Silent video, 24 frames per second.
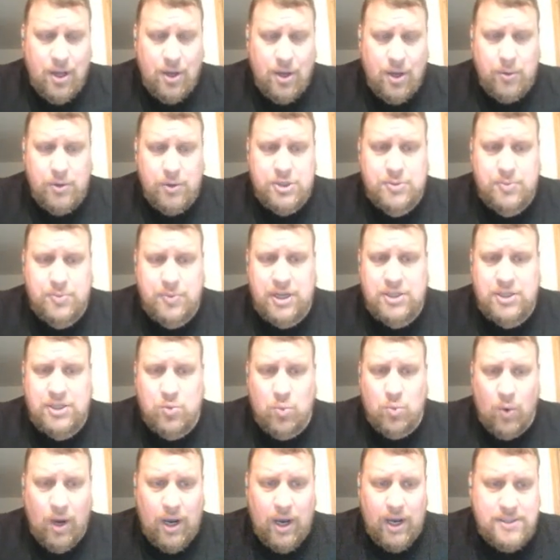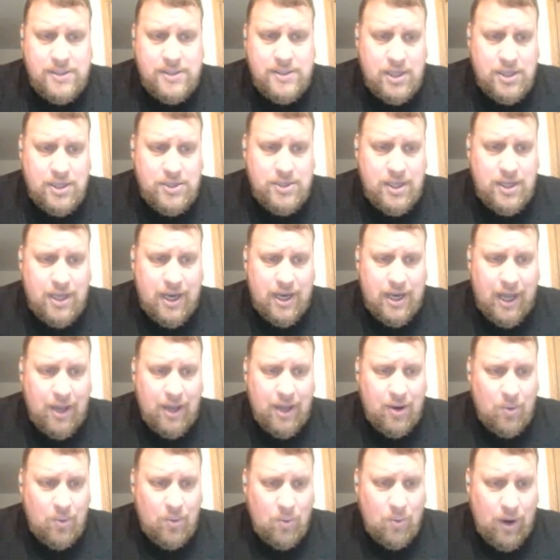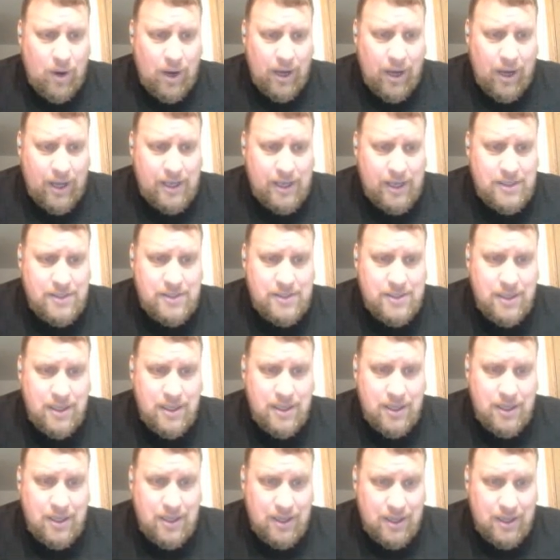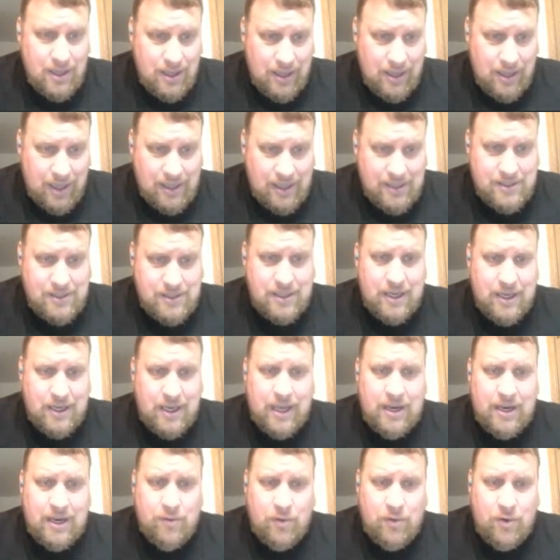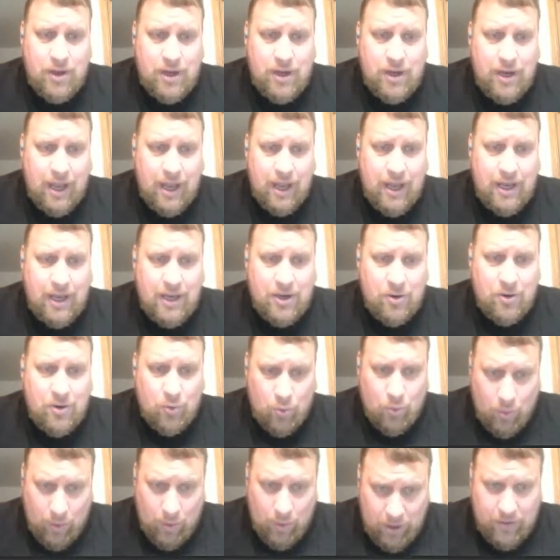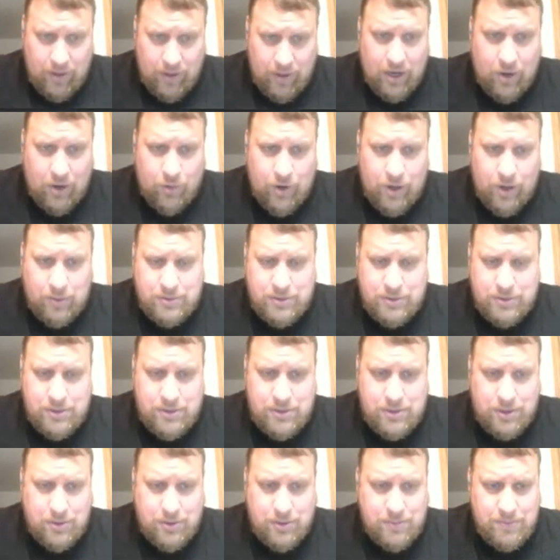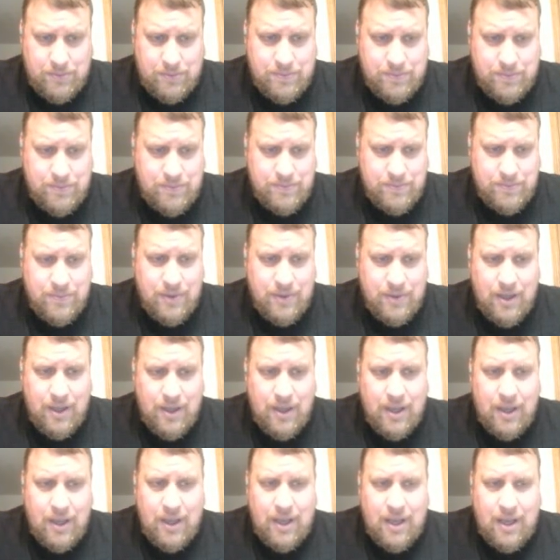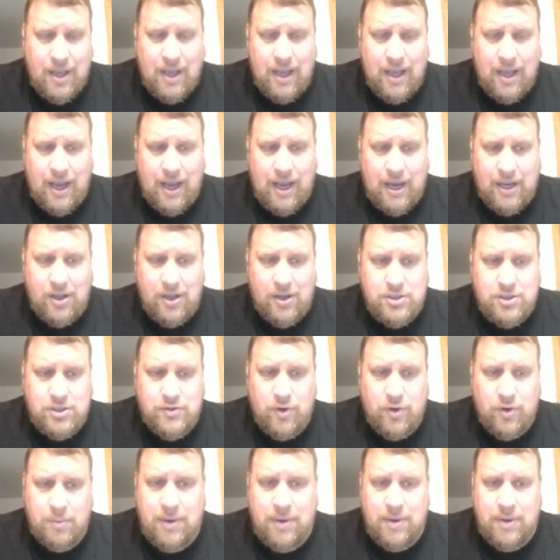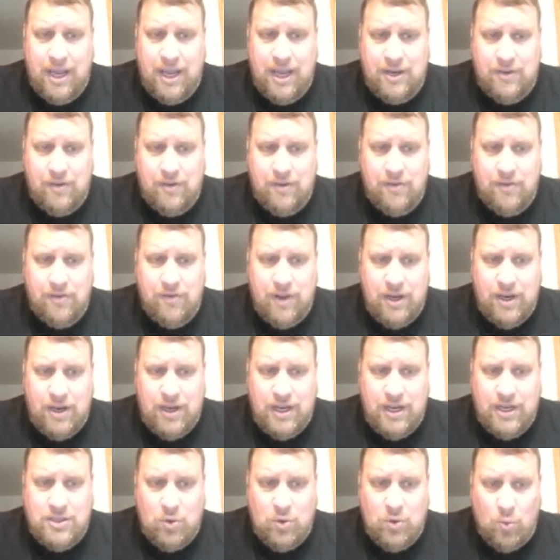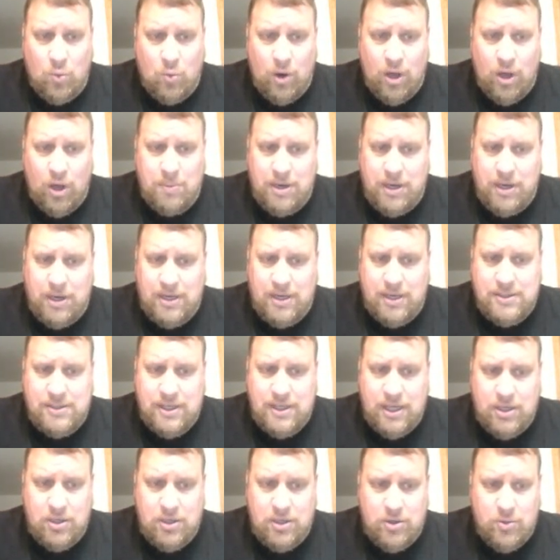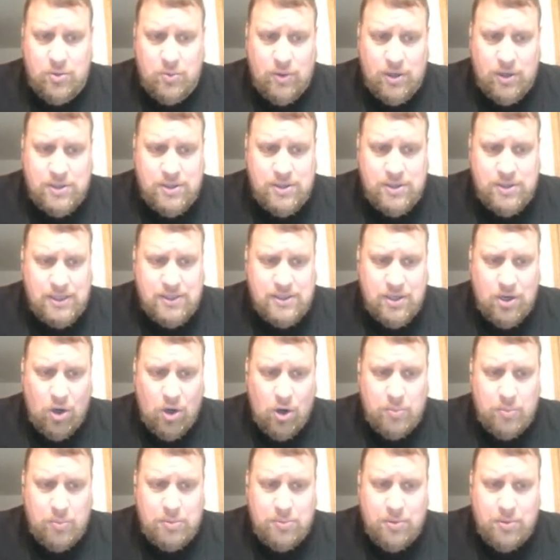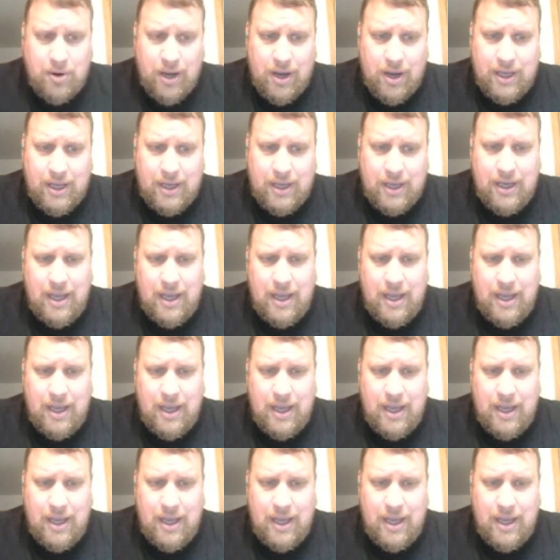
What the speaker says: which means y such that y is less than -1 and greater than or equal to 2. And it goes from negative infinity to 1, but it doesn't include 1, so that's an open bracket.